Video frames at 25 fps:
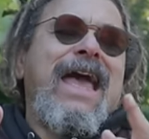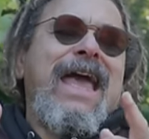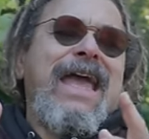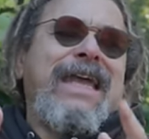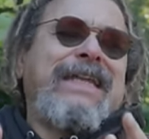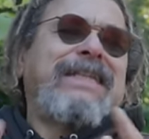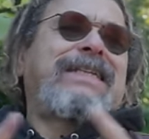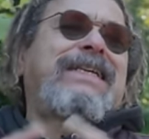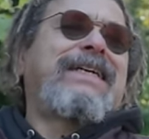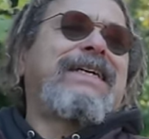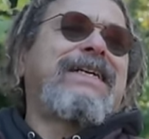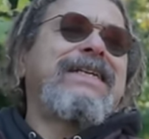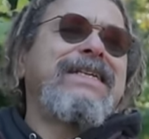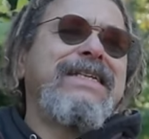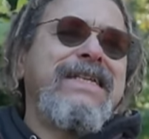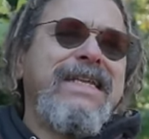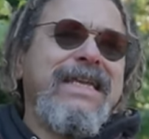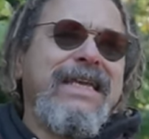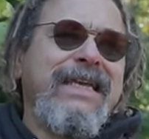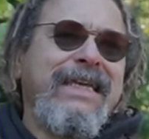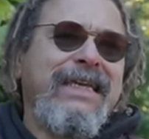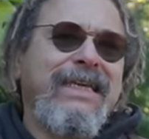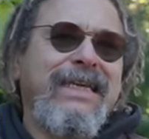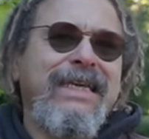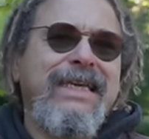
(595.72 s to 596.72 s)
In
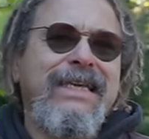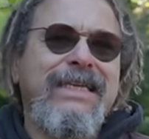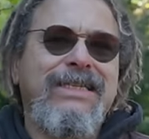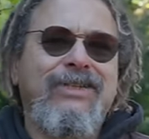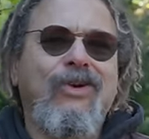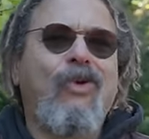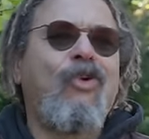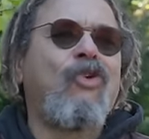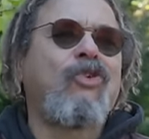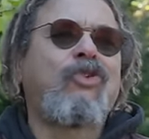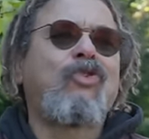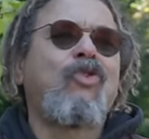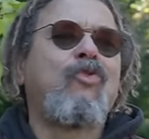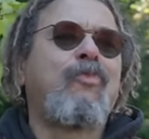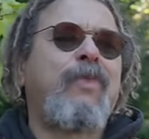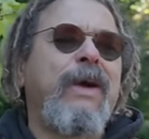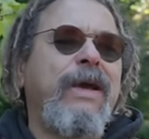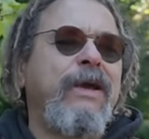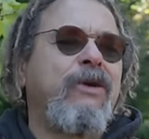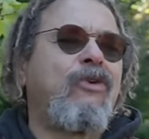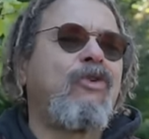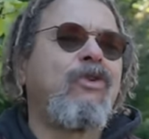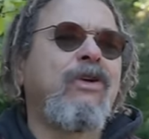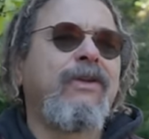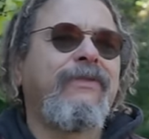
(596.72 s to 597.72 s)
Carnegie's
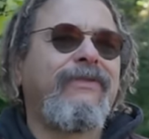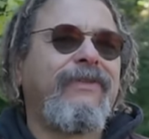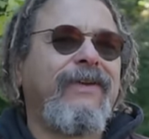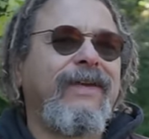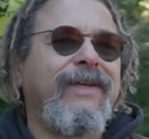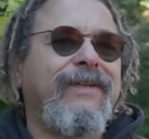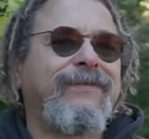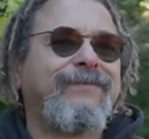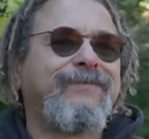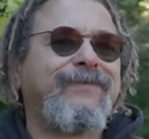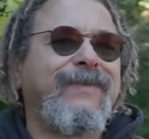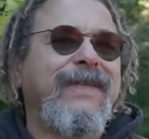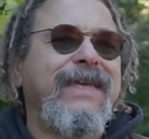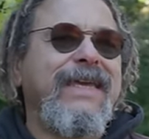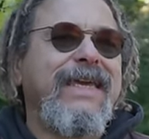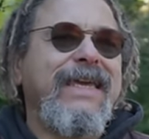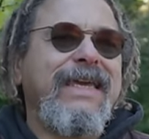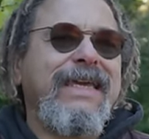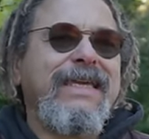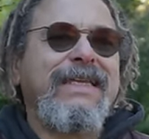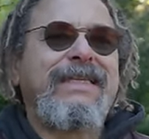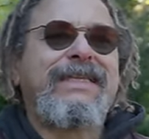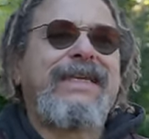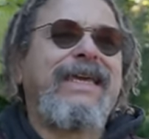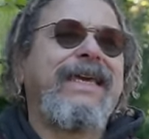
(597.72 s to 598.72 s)
autobiography,
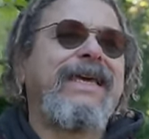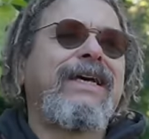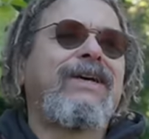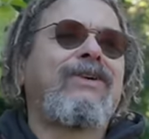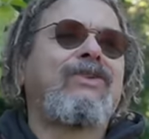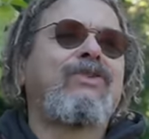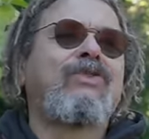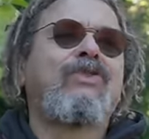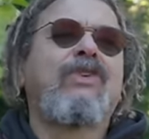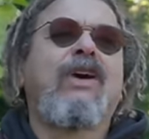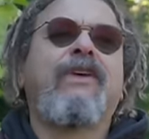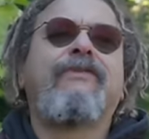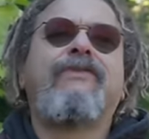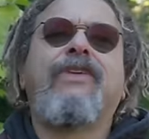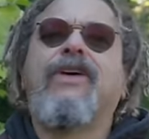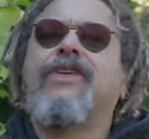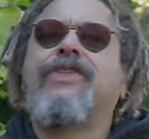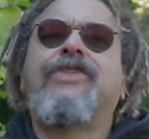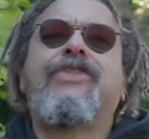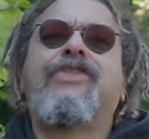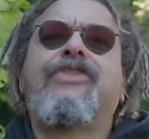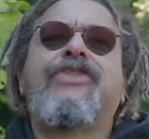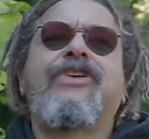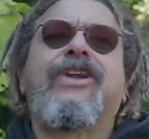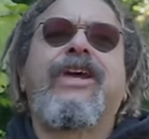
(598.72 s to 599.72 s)
He tells of the
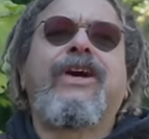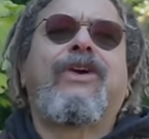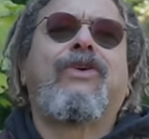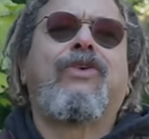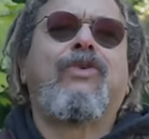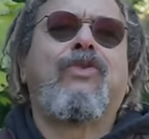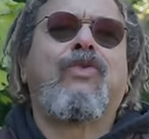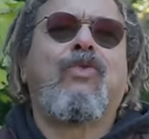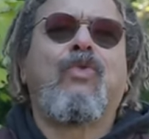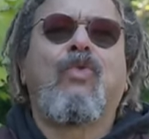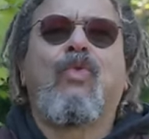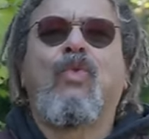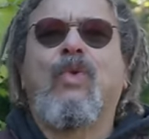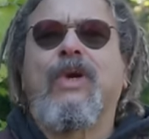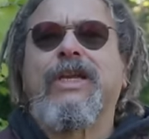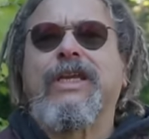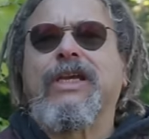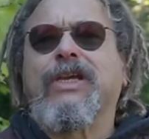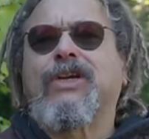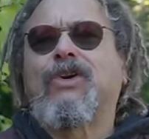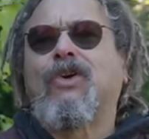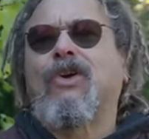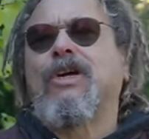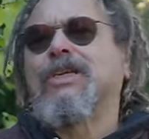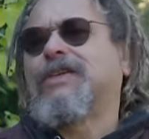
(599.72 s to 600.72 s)
thrill when he
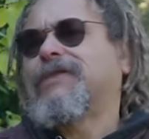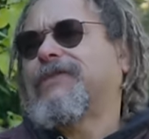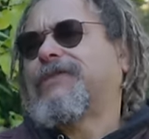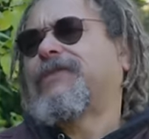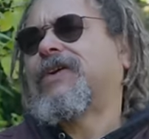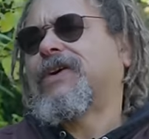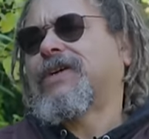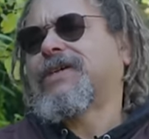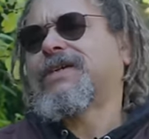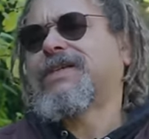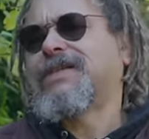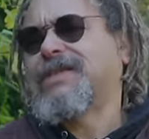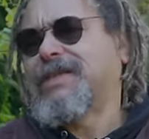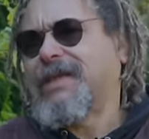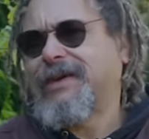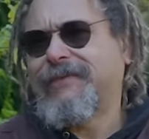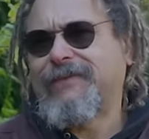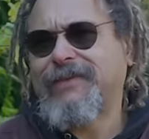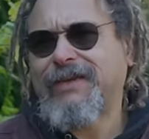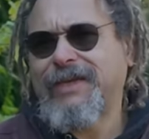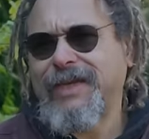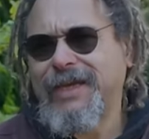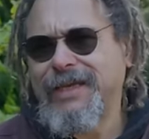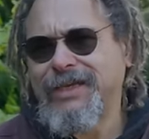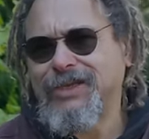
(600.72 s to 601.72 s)
got his first
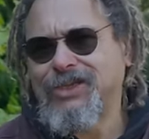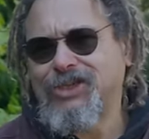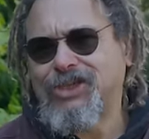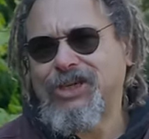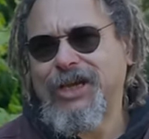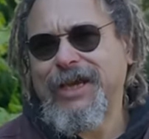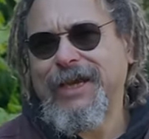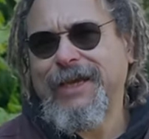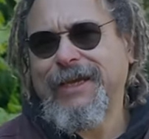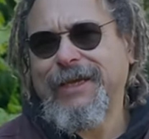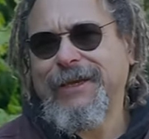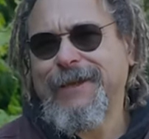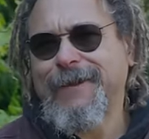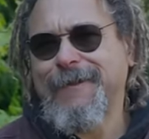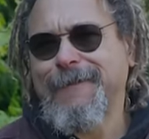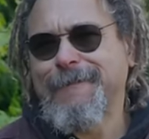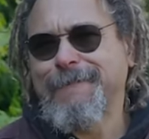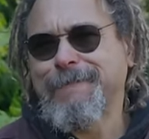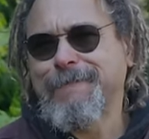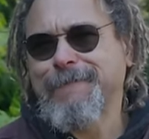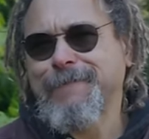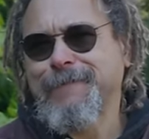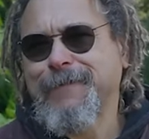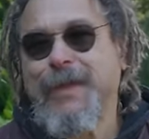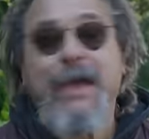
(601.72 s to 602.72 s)
dividend check.
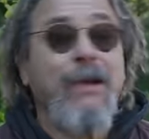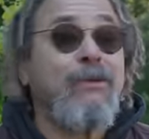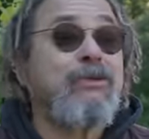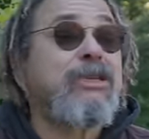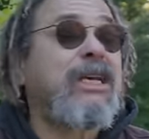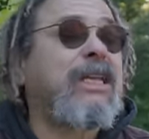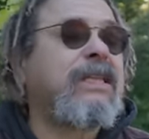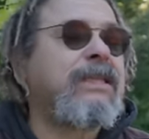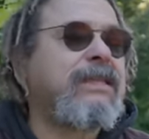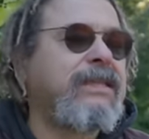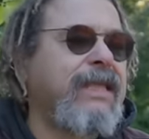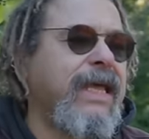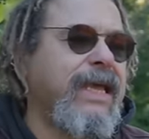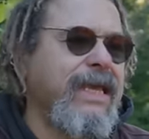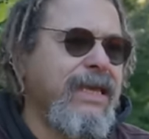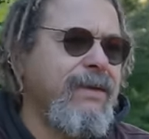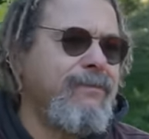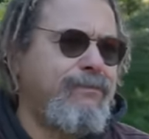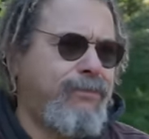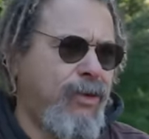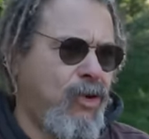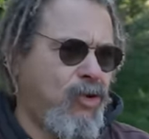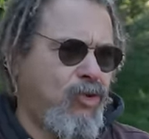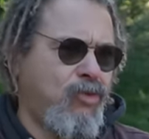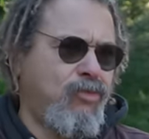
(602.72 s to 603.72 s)
It was a light
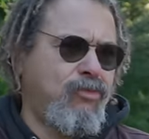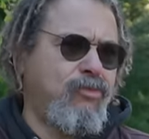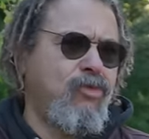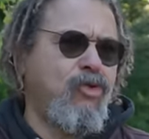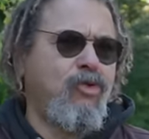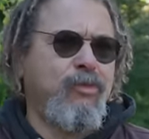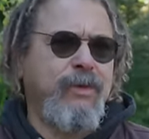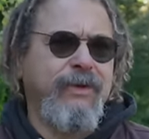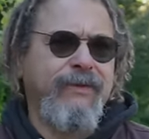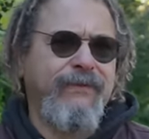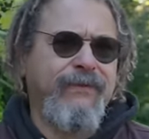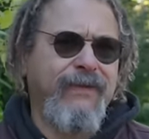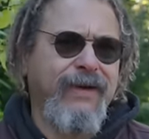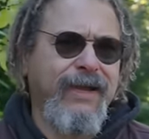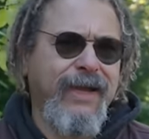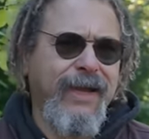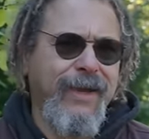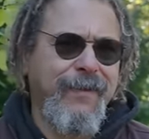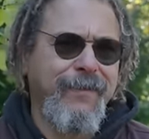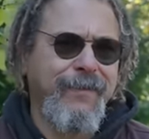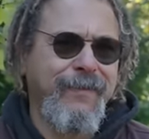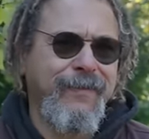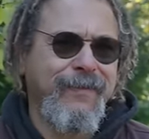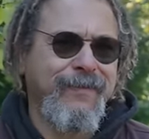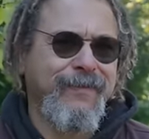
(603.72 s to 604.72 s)
bulb moment for
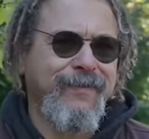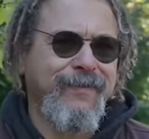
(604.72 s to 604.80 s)
him.